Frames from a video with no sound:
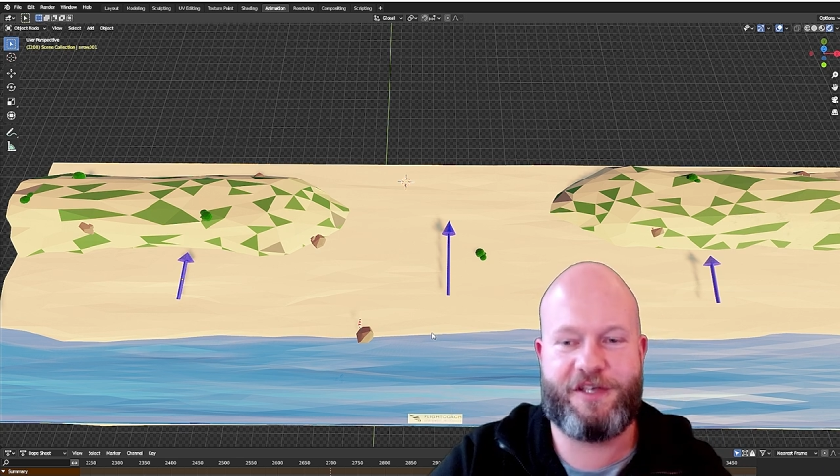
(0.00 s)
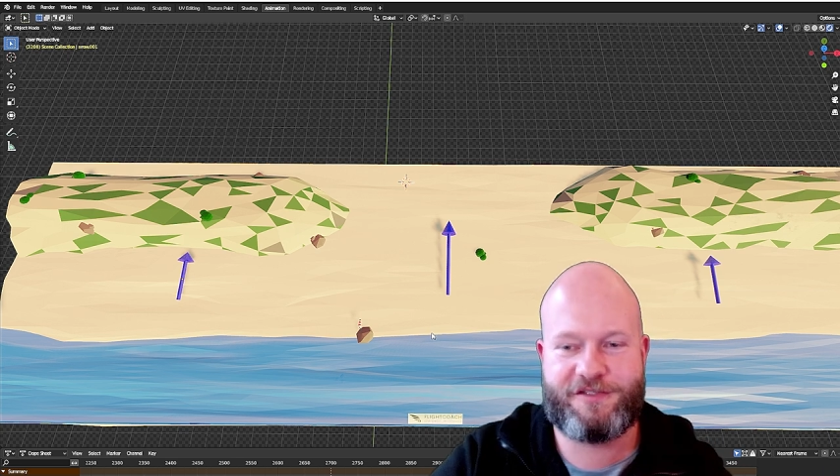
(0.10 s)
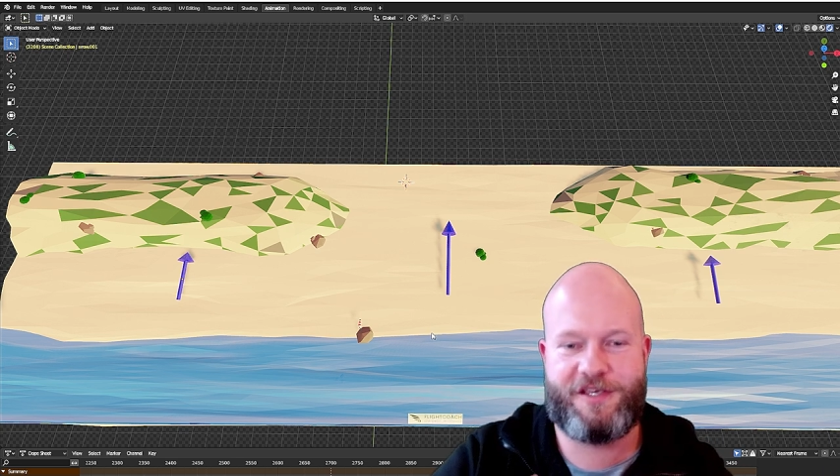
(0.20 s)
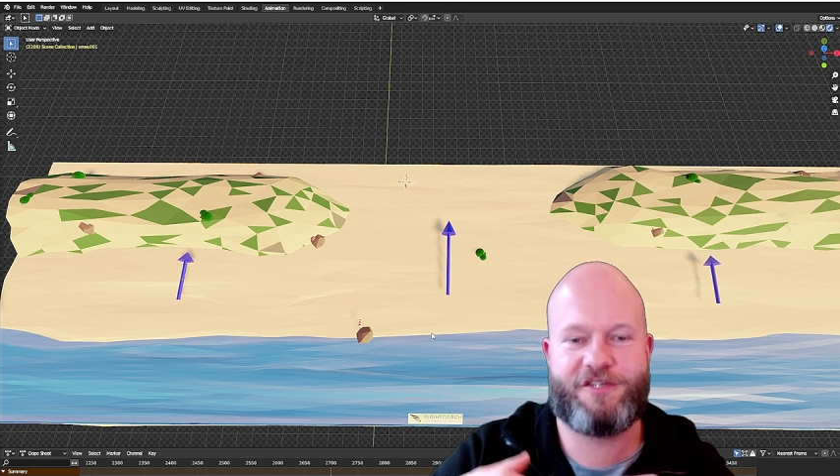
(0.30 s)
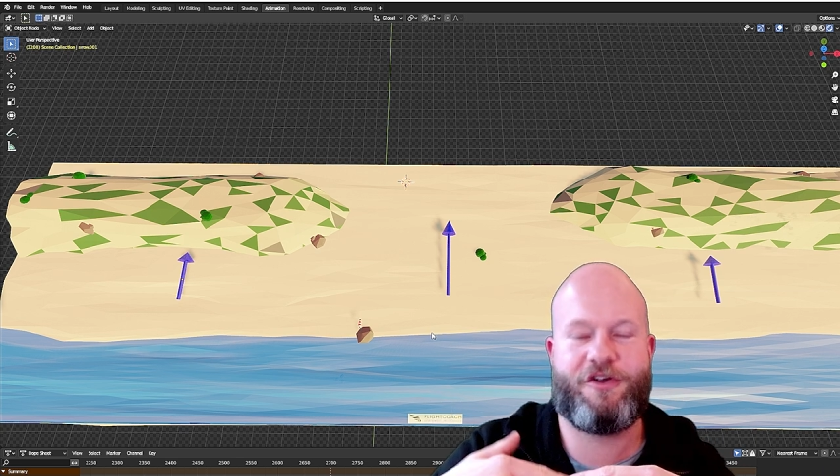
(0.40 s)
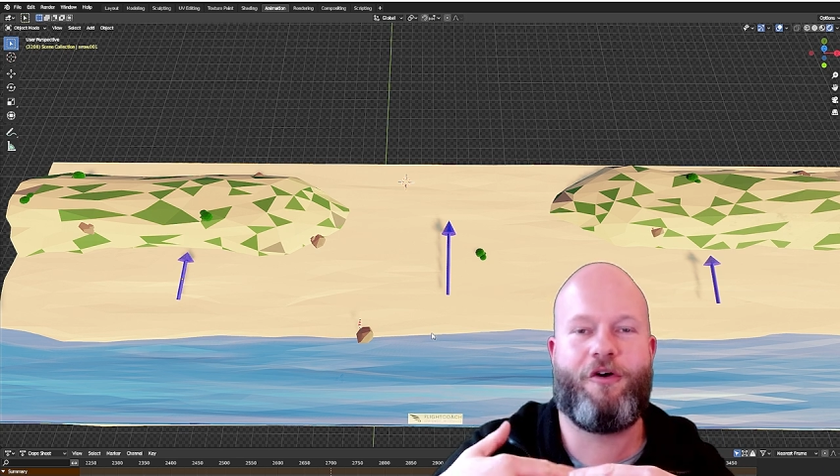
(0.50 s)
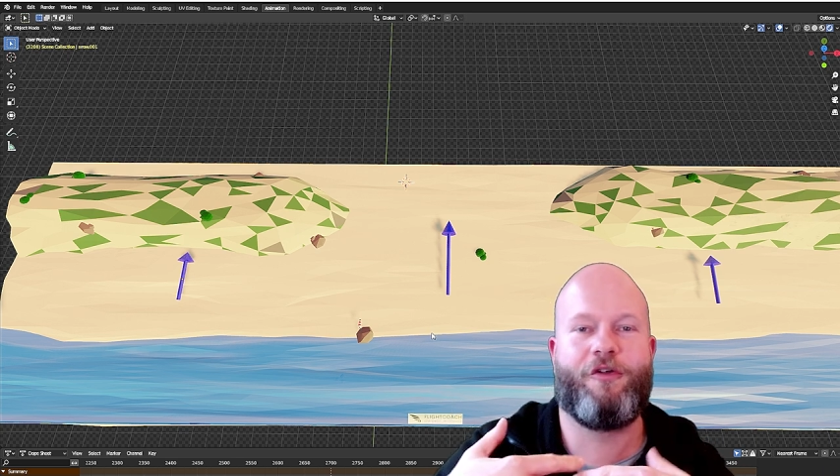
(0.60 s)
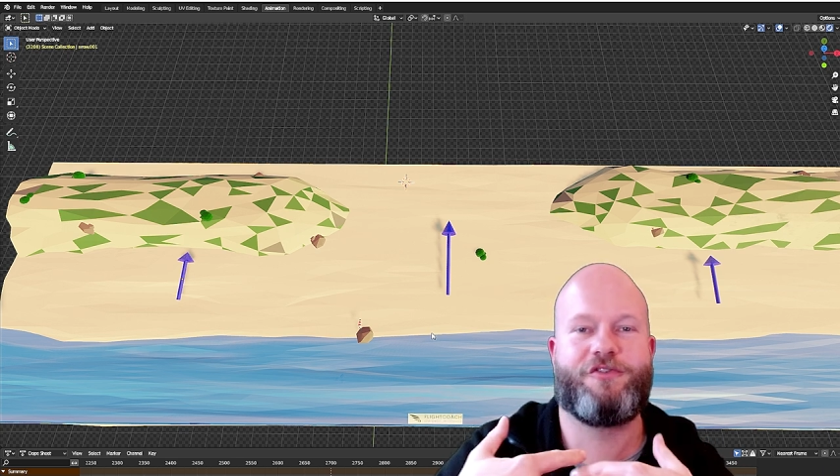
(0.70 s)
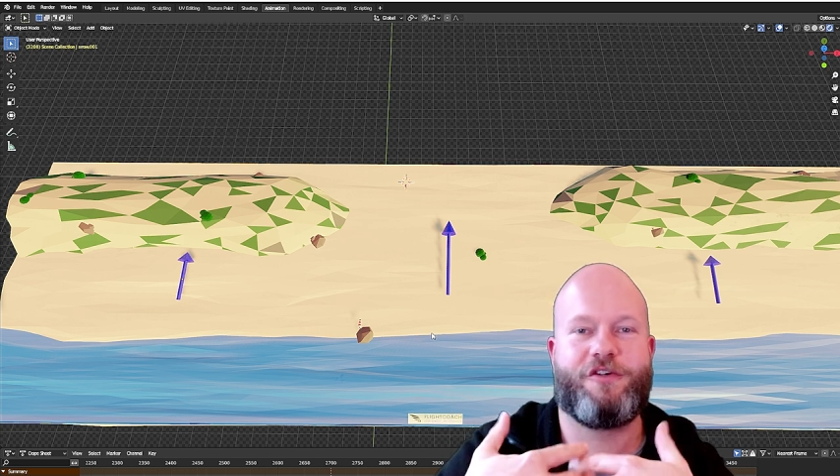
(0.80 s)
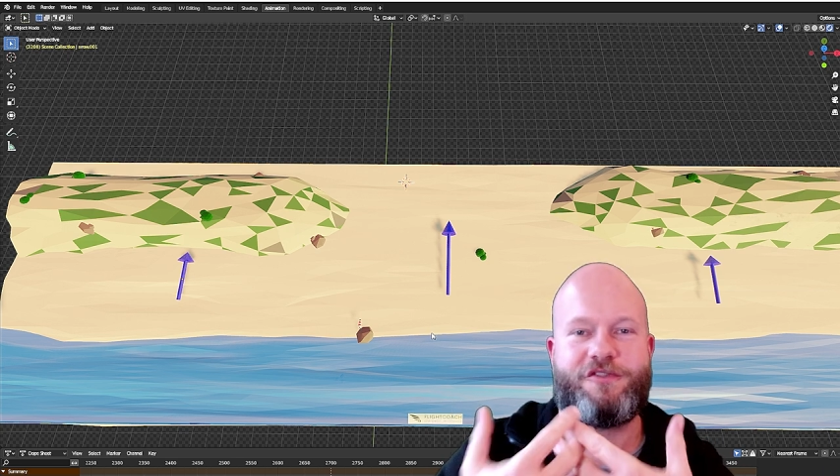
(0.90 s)
This is
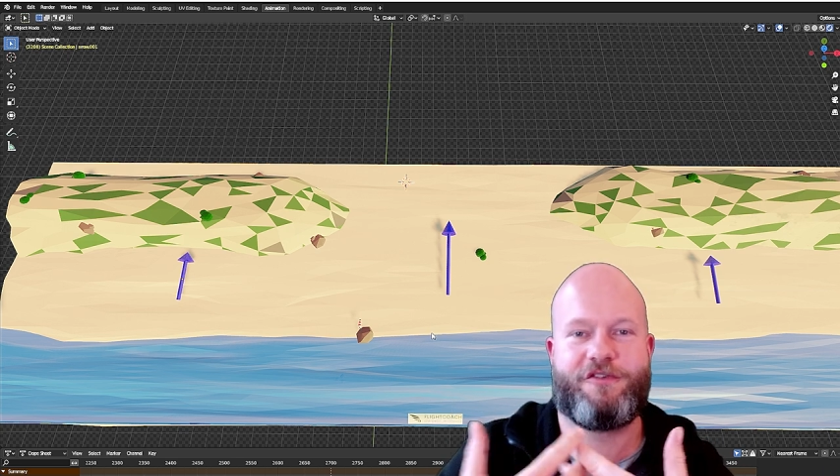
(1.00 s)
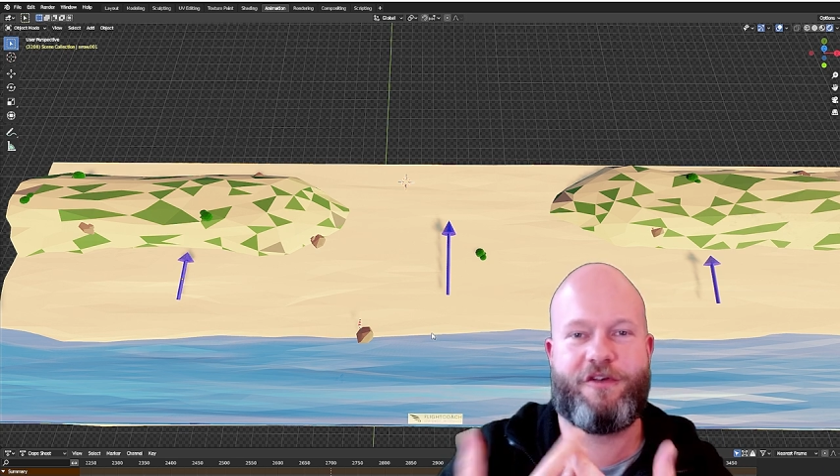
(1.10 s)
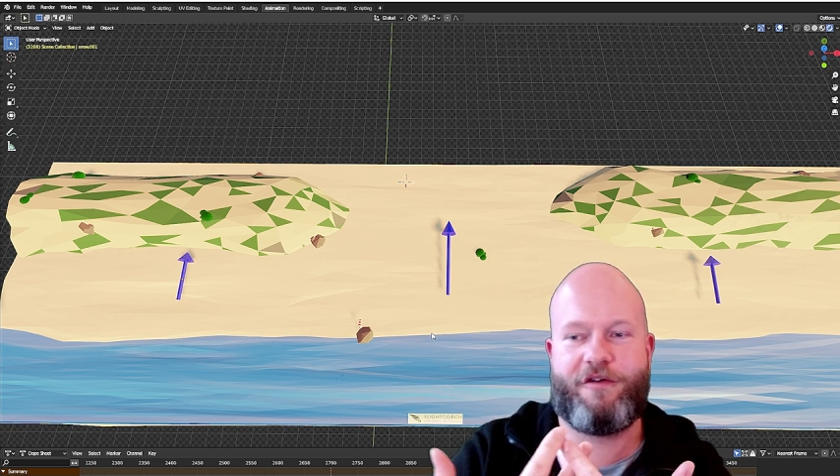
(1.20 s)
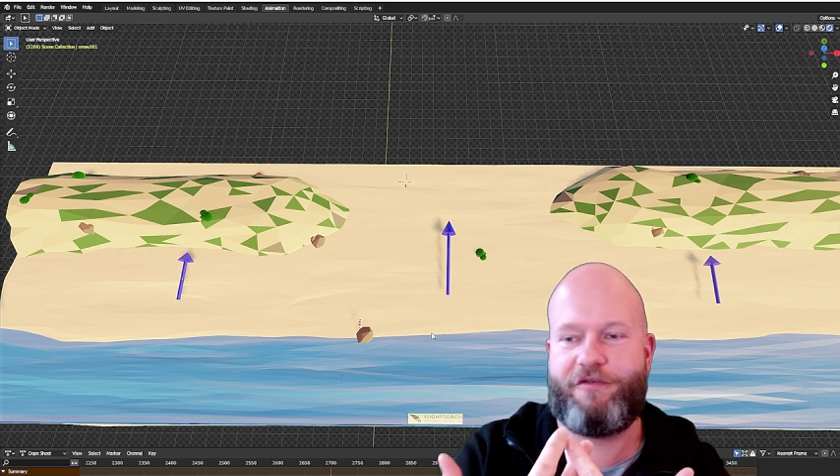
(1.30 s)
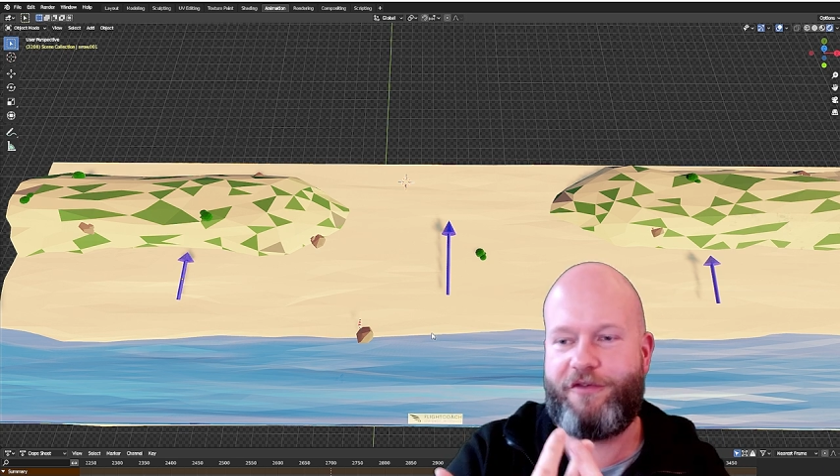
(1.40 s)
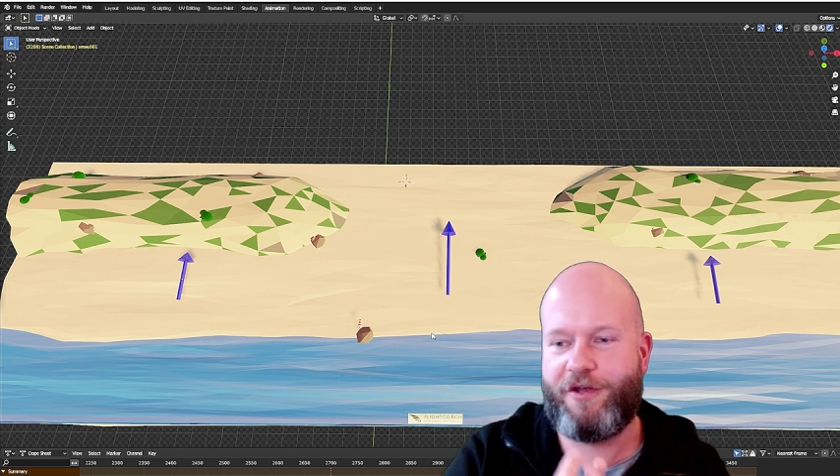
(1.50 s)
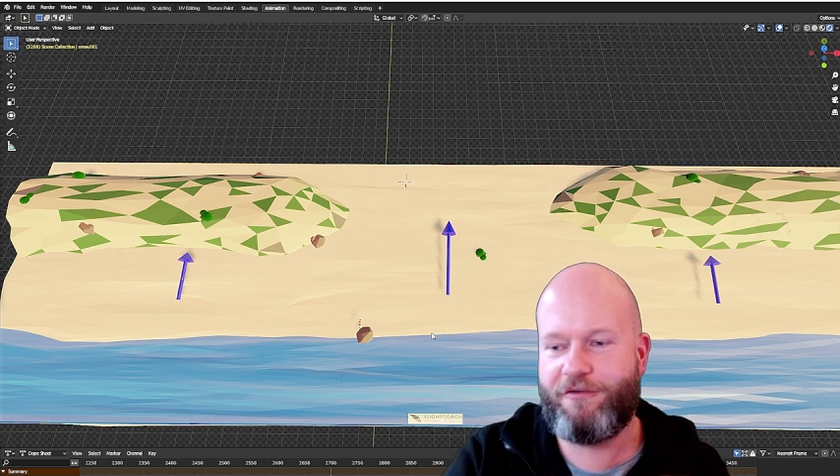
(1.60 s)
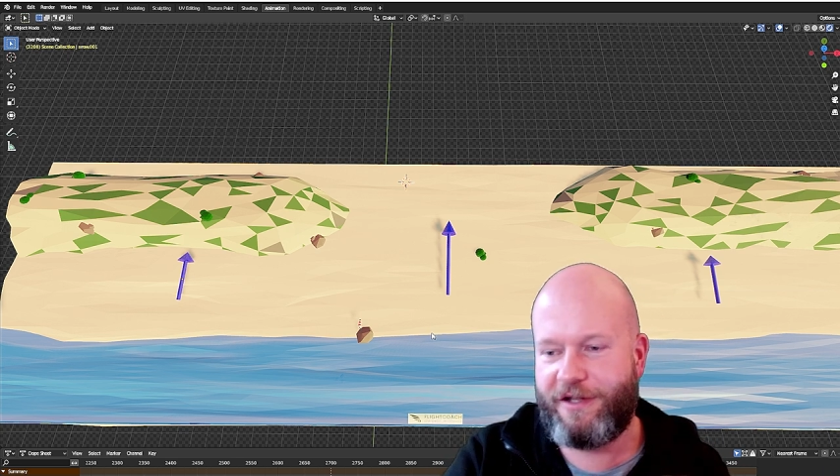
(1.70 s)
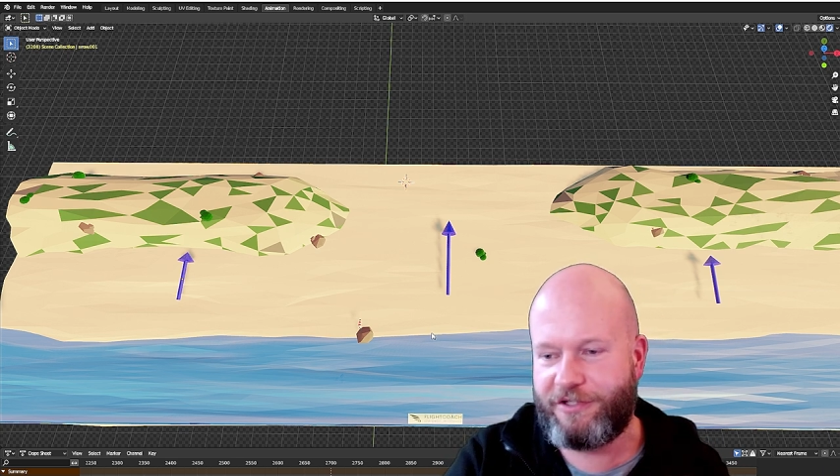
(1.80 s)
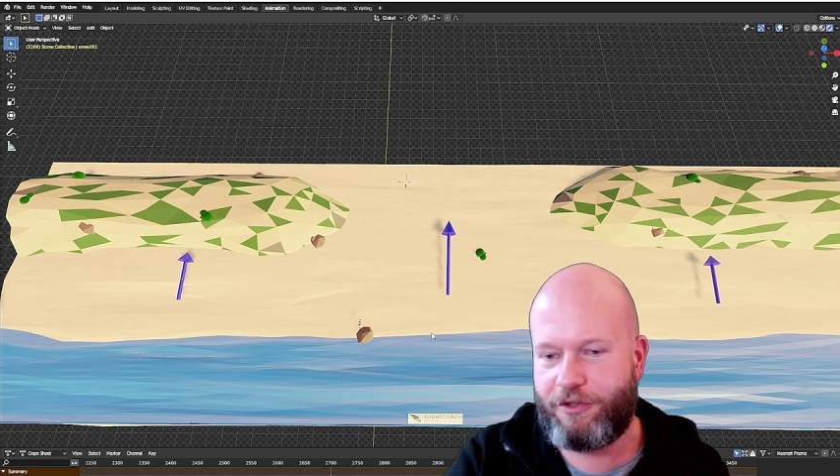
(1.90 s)
all just a
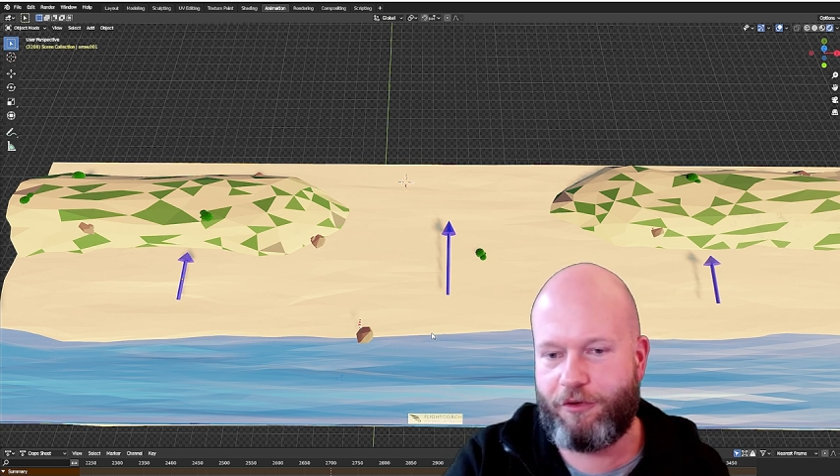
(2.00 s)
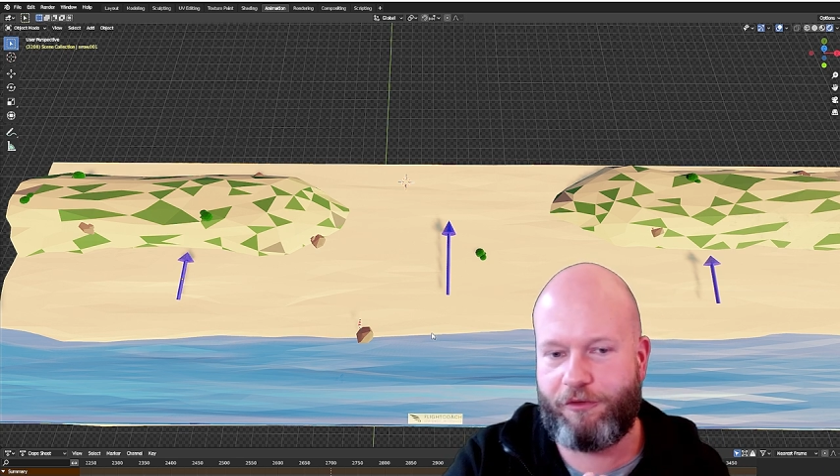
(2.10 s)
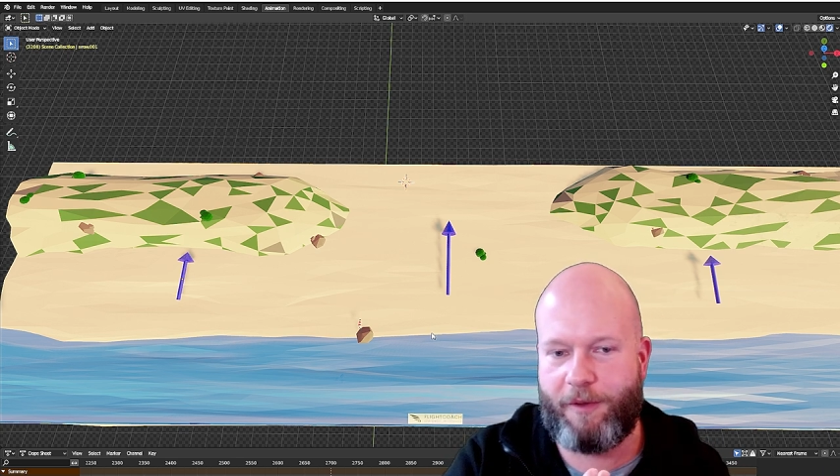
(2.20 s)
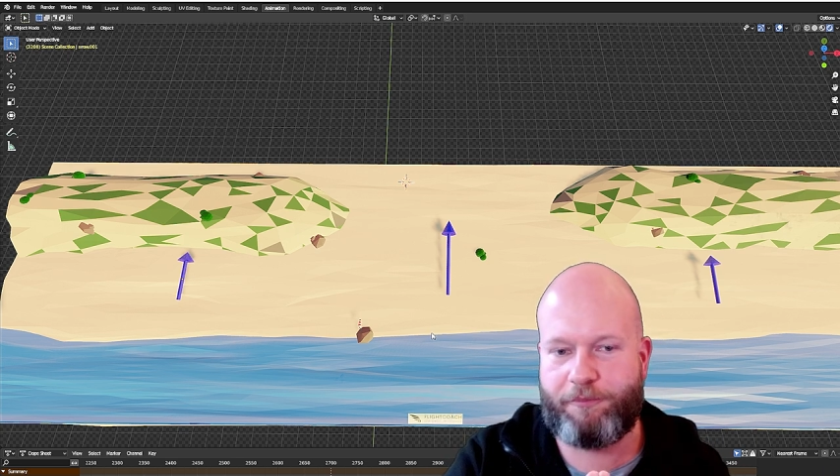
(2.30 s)
theoretical